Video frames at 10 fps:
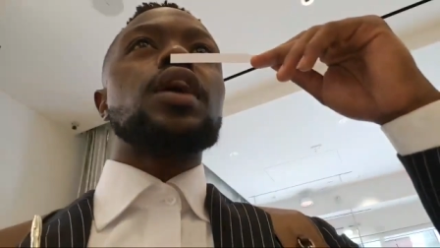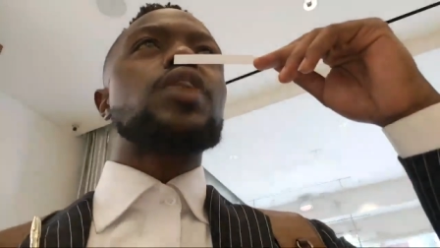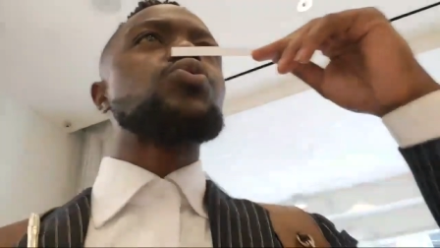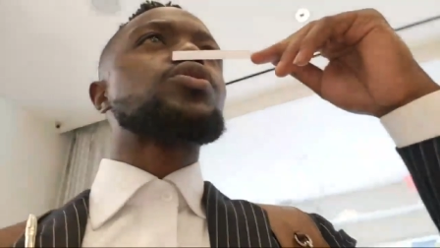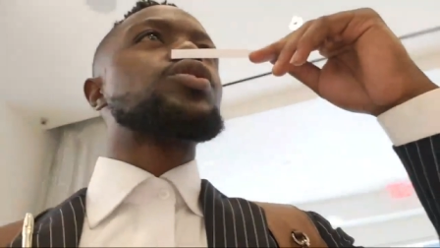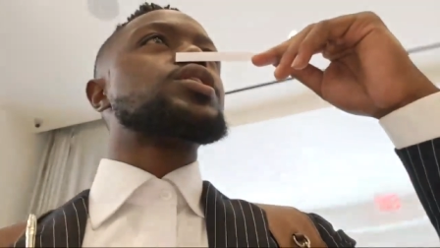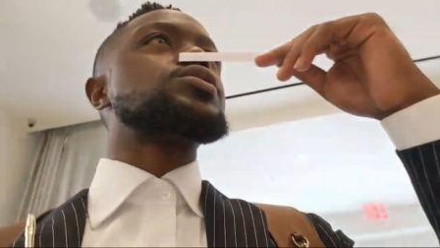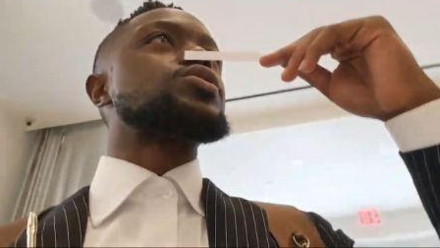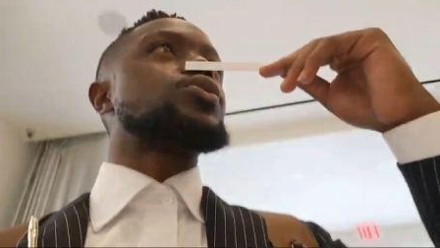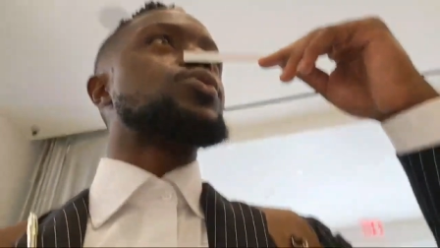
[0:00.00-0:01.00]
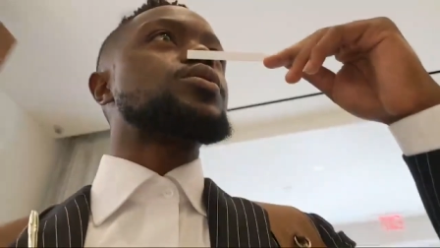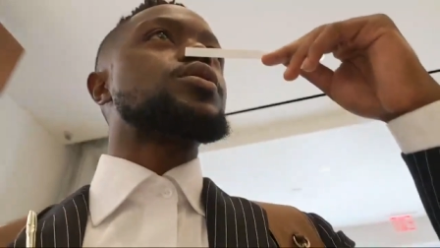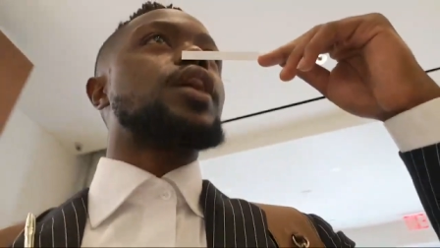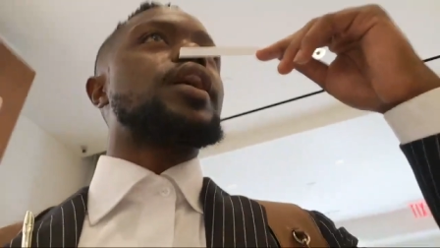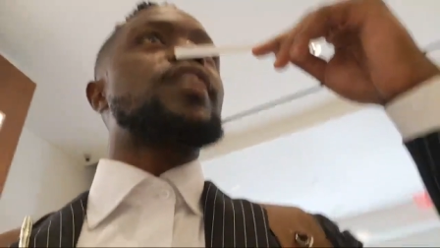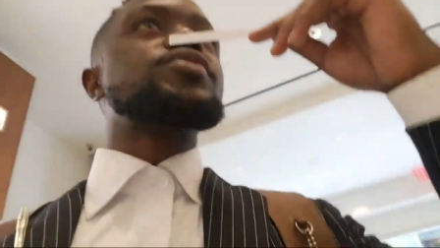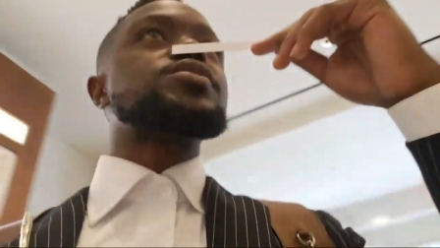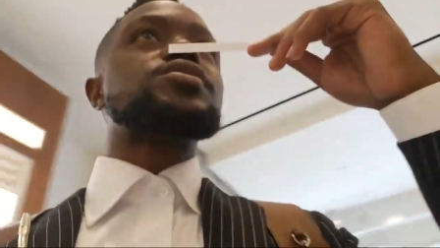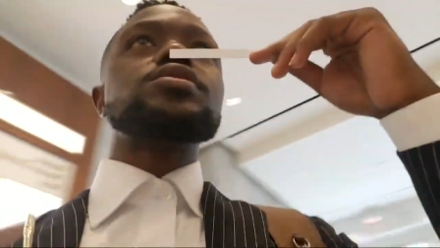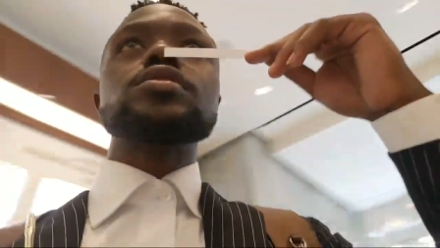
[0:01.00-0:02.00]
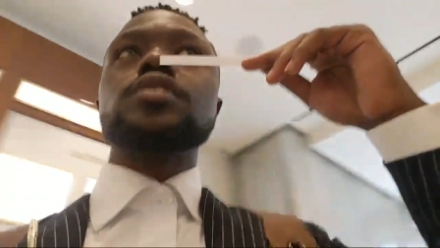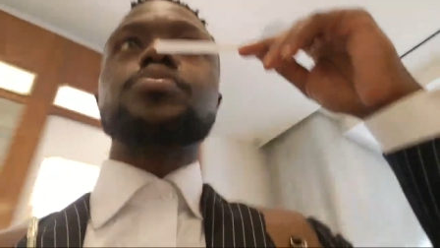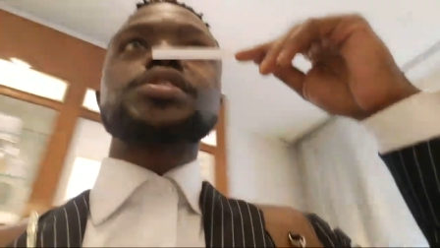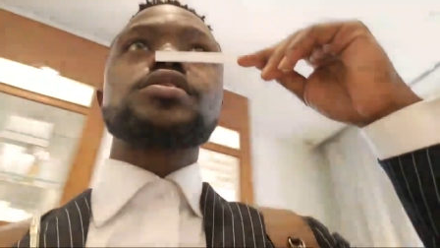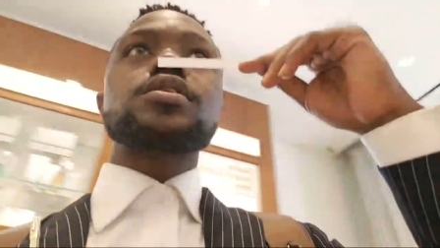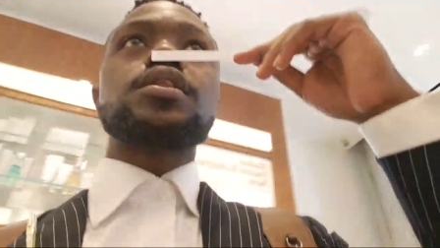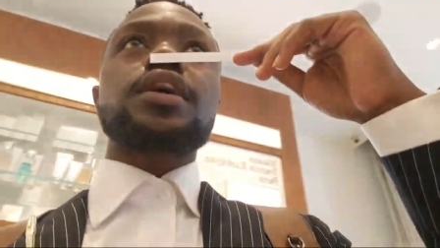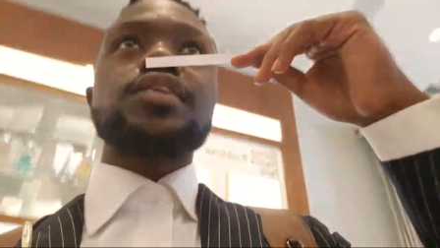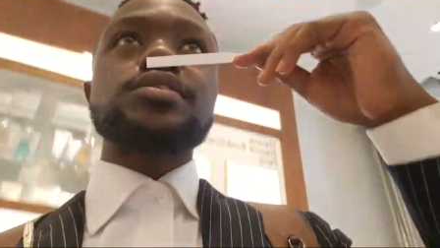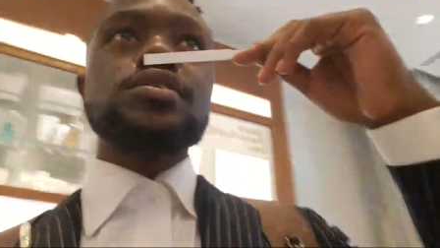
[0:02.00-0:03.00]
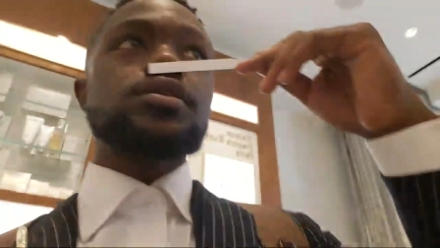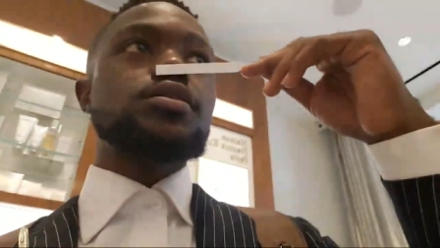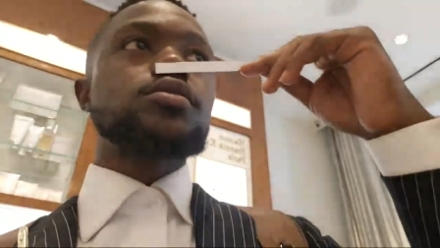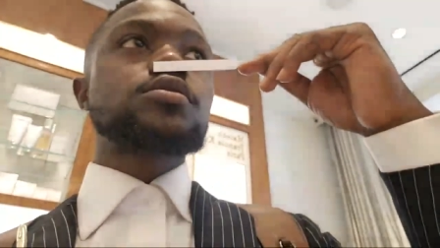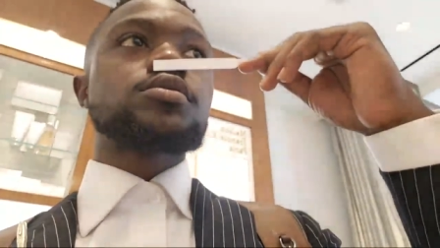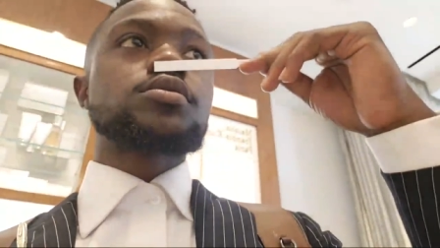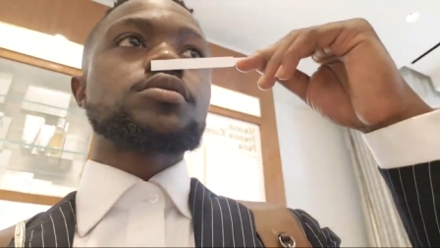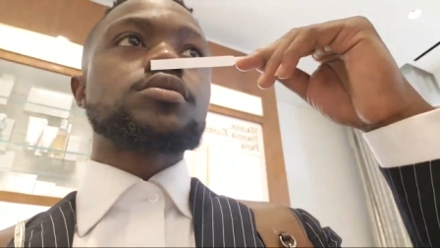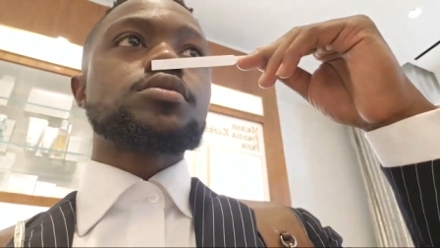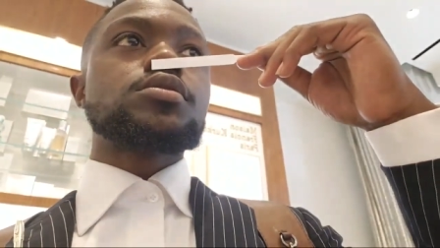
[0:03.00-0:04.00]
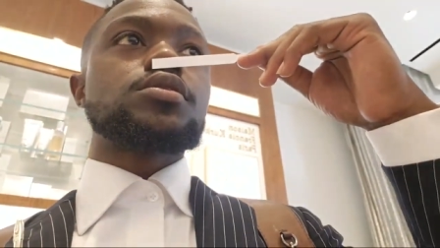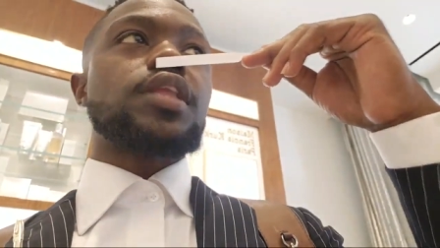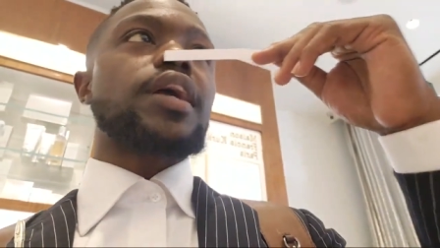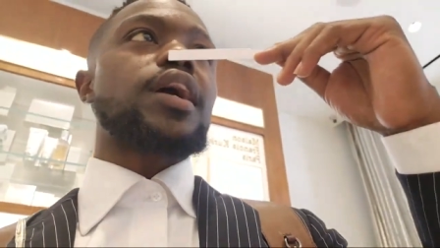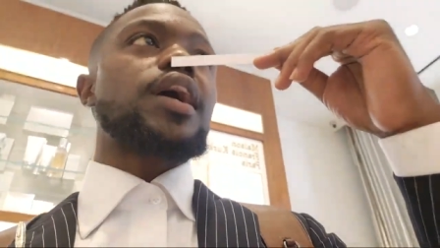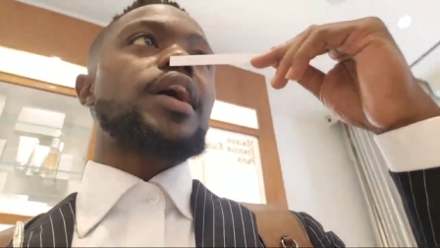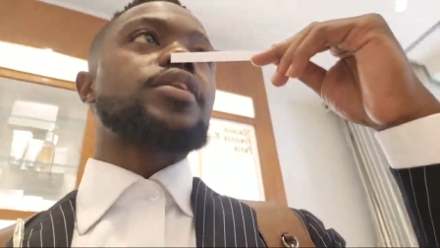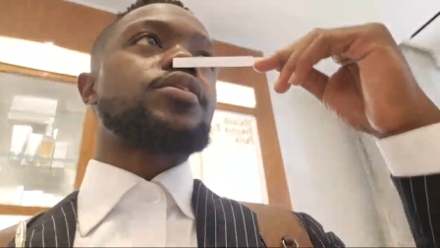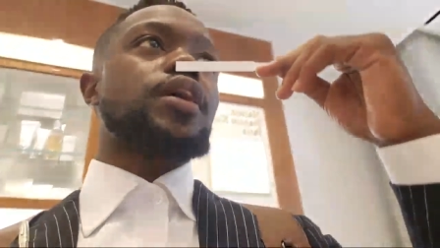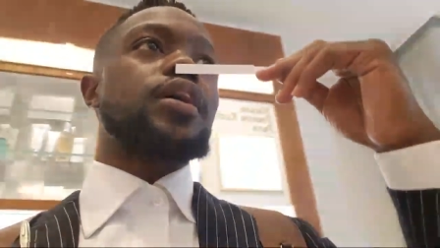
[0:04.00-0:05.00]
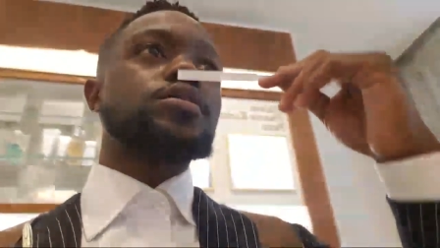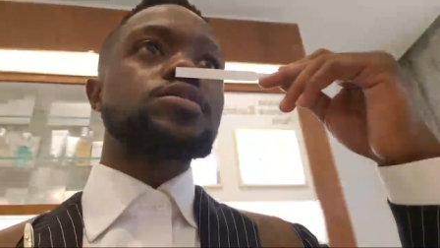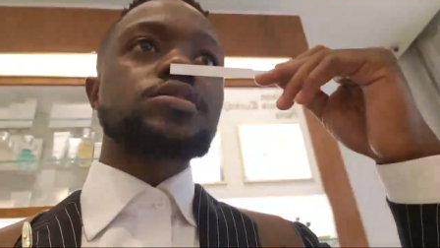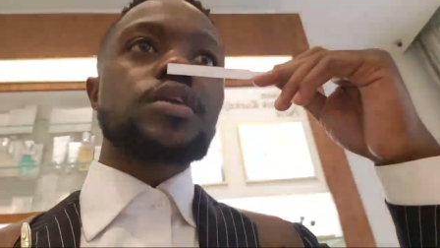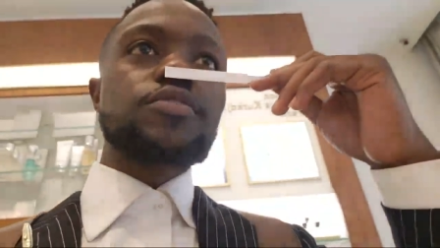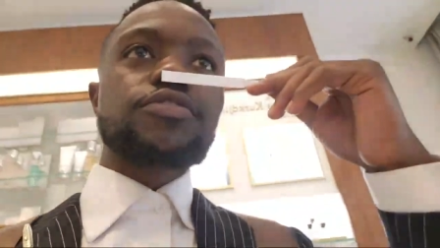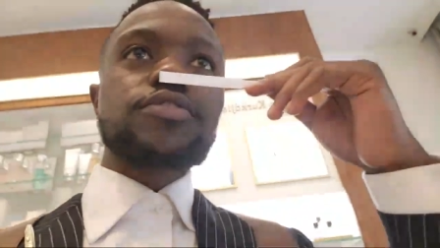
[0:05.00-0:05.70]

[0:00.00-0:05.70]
I don't think so. I haven't seen Diptyque. Like I see like higher end stuff.